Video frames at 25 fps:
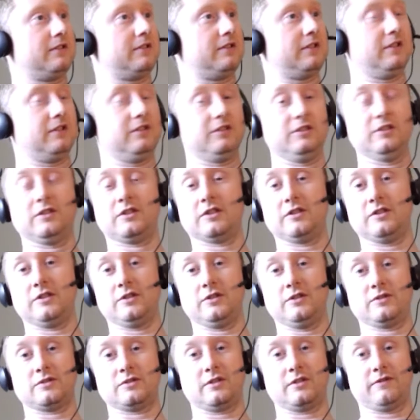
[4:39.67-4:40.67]
So you can
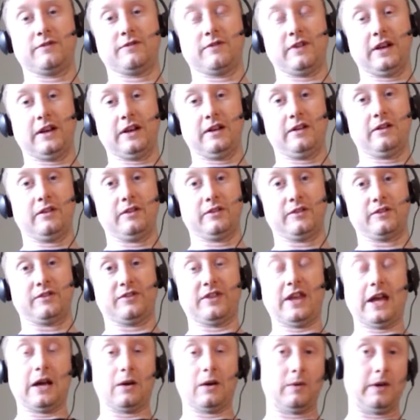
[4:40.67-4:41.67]
use the files
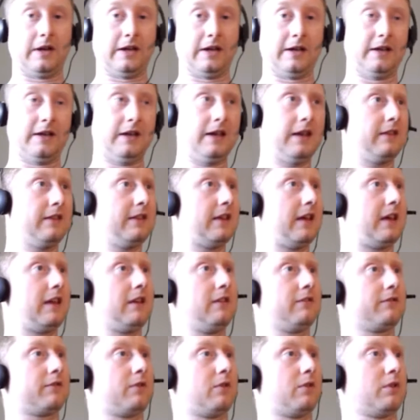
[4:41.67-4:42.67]
that way, and
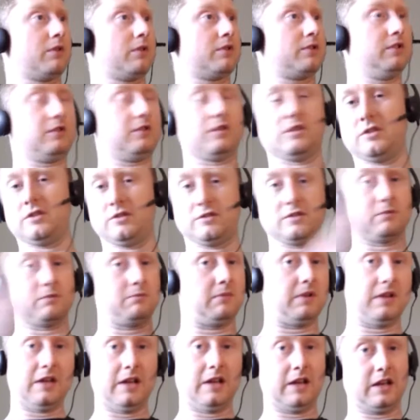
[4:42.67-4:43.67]
then of course you can use
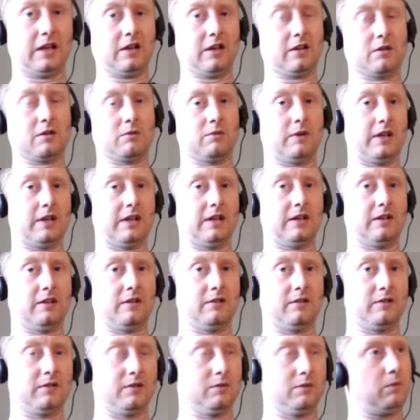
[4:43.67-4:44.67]
them in any other way
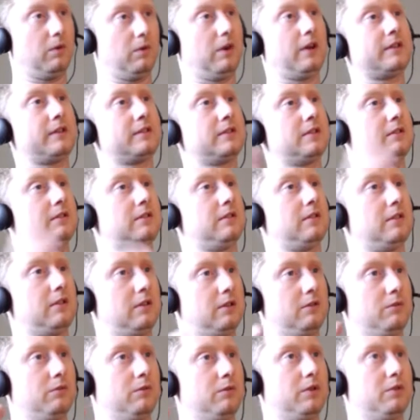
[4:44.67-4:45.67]
you want.
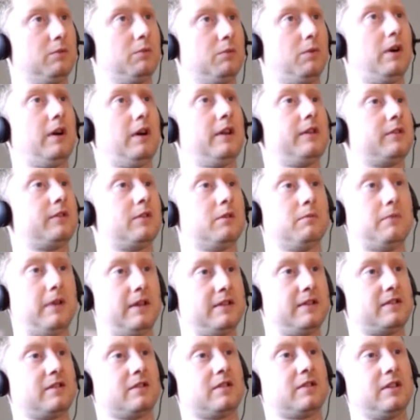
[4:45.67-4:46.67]
They're
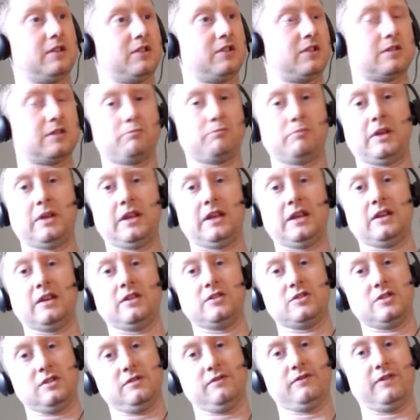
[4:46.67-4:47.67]
basically just
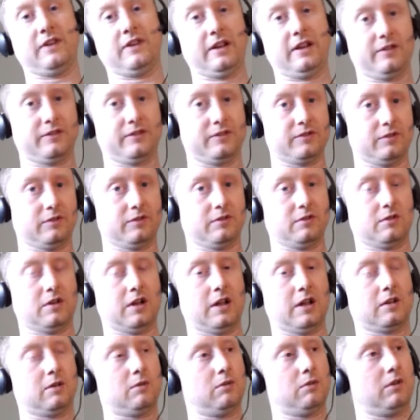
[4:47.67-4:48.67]
PNG files, so they're
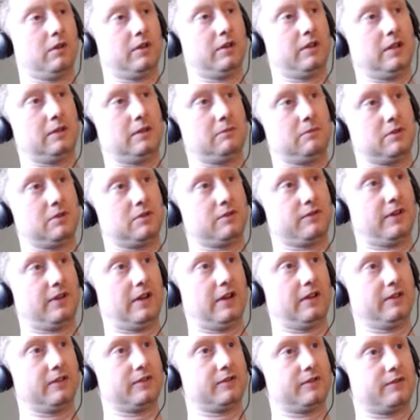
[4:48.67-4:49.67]
high quality image
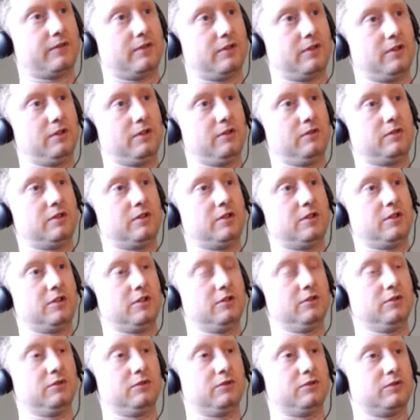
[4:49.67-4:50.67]
files for you to
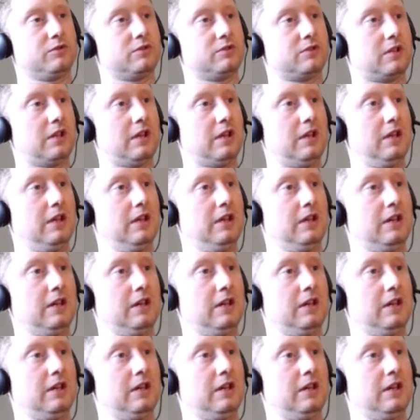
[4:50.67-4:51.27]
use.